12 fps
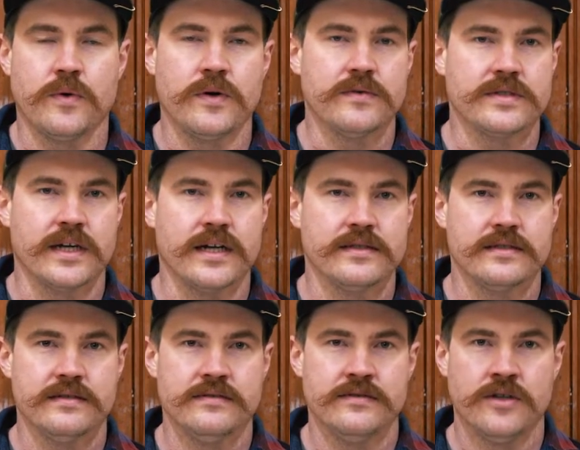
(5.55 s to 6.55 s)
Point,
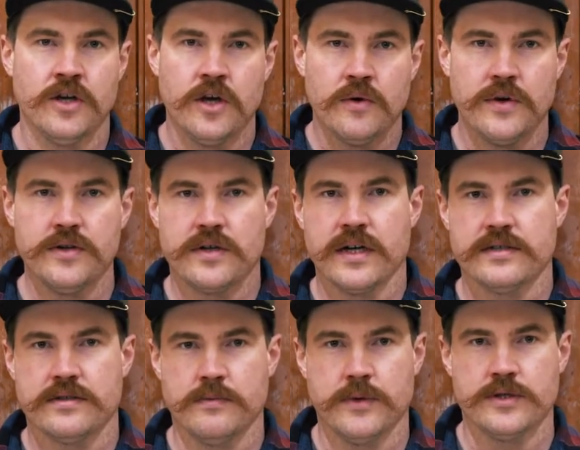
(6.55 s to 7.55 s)
Wisconsin. We do
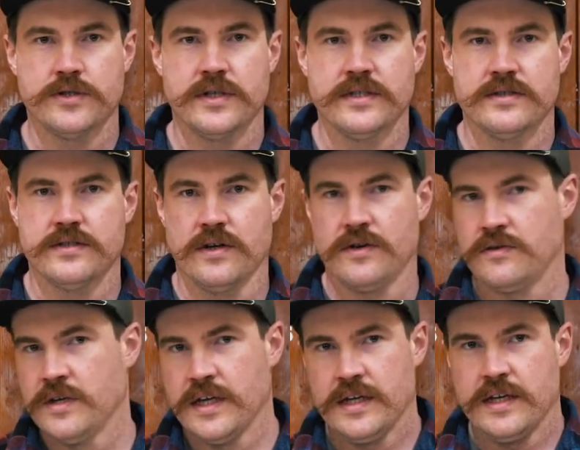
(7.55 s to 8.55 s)
custom butchering, so
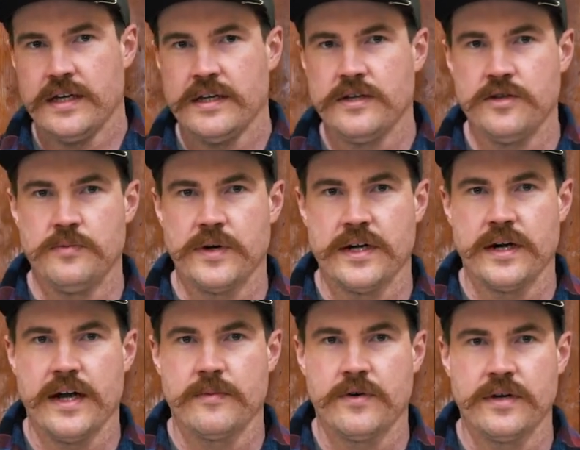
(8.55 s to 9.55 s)
you bring your
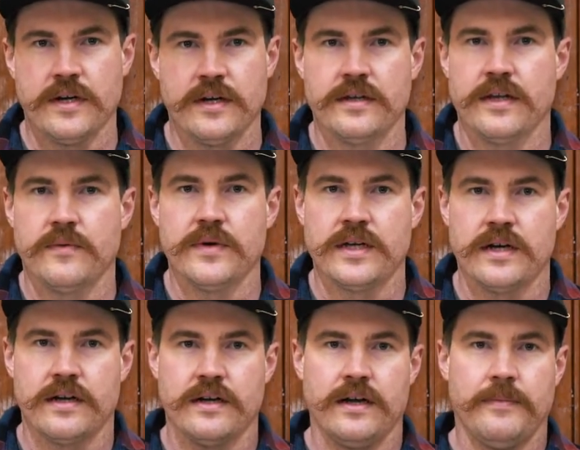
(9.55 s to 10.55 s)
animal here and then we
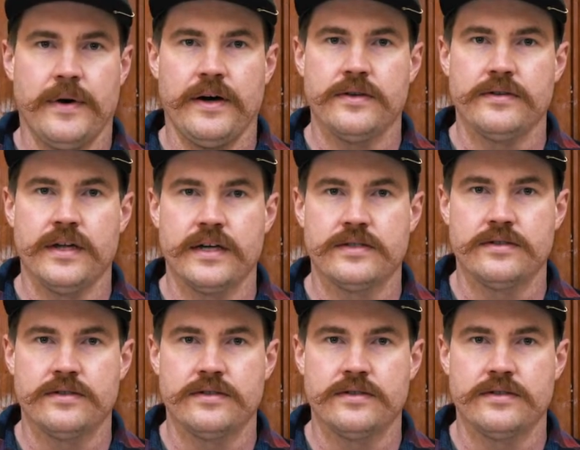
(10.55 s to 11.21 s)
cut it up how you'd like